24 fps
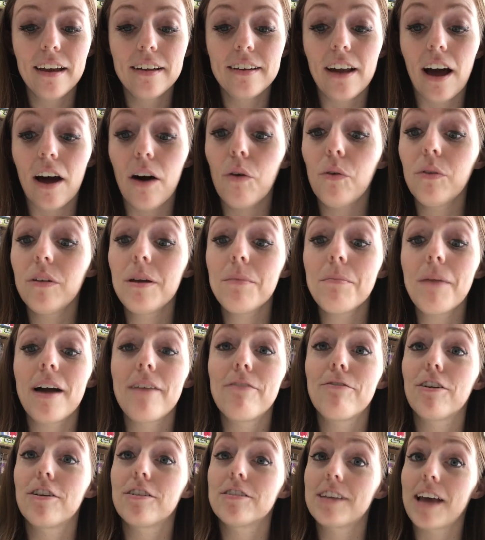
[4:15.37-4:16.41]
not only my
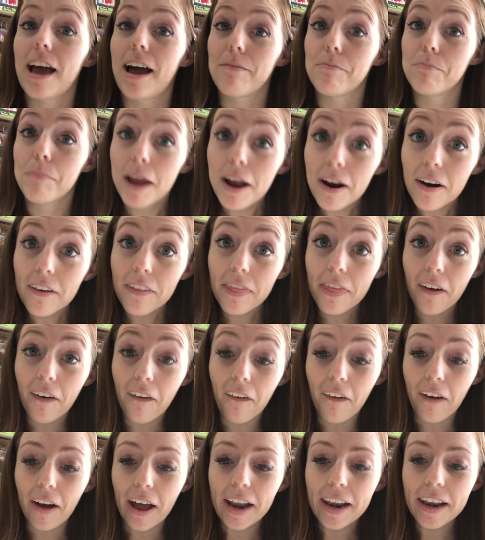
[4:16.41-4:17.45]
first half
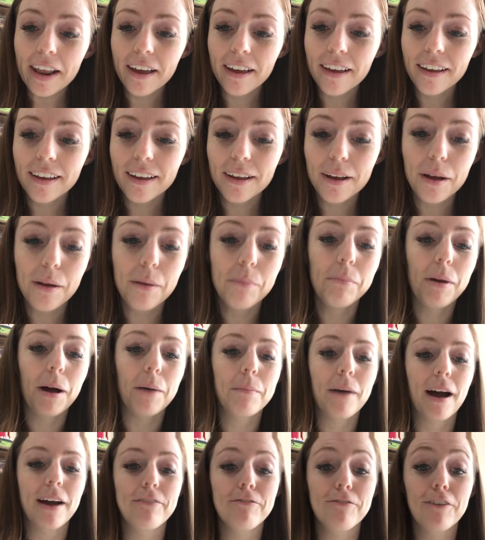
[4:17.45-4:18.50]
marathon,
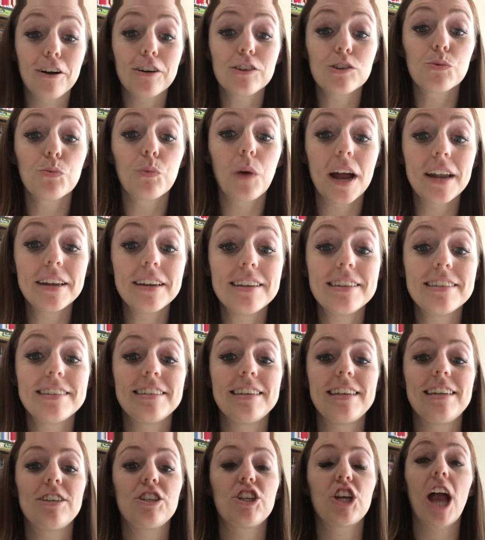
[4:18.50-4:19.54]
but my first Run
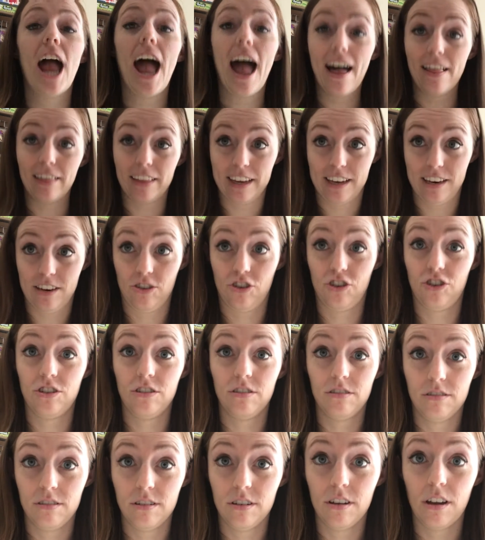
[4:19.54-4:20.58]
Disney
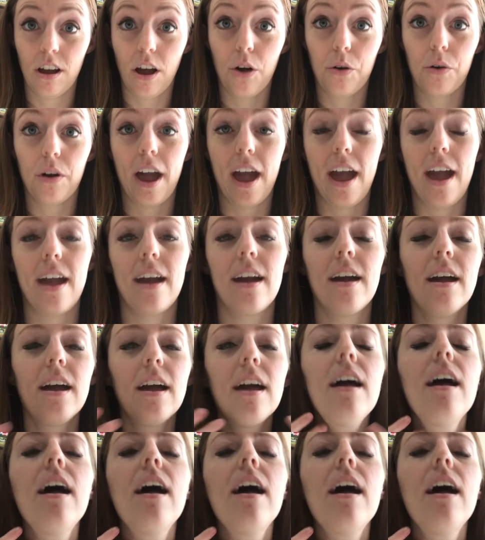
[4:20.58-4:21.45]
challenge. Okay.